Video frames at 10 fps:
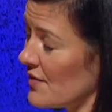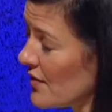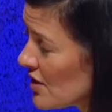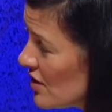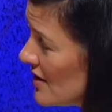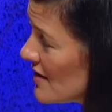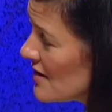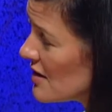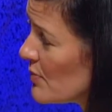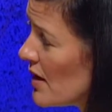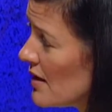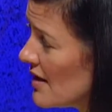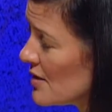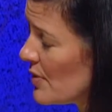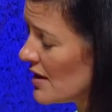frictionless
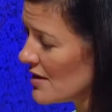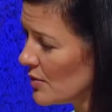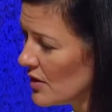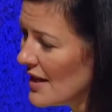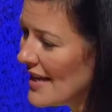as possible